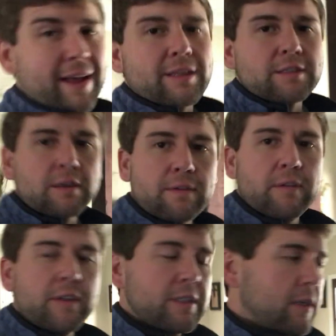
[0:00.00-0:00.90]
gallons off
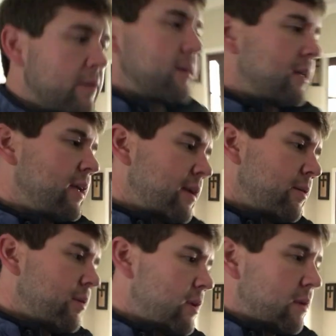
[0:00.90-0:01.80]
of it. So, you
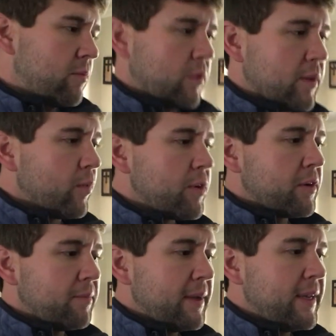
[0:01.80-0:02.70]
know, when, when
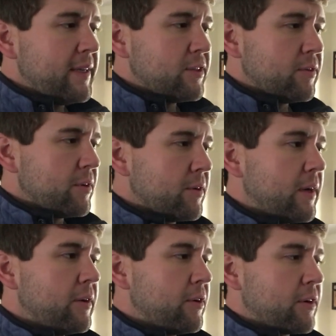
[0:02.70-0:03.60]
you're in bees, you, you
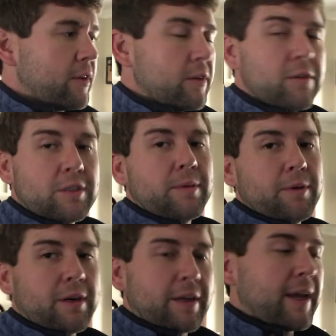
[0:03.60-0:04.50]
know you're going to lose some,
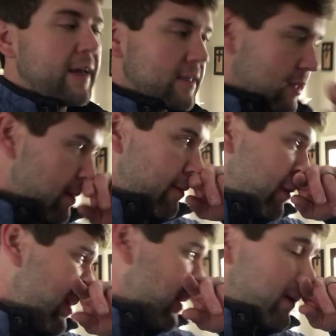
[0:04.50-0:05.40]
you're going to gain some
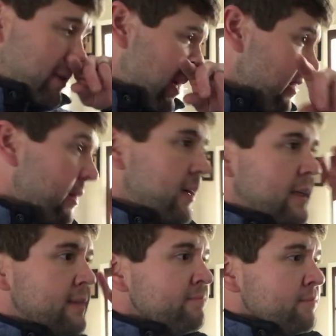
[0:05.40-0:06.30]
every year. So,
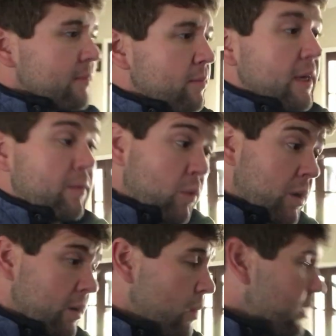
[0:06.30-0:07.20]
but we're
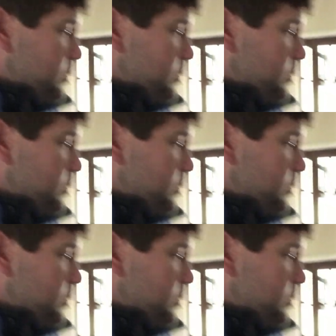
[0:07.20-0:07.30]
going to go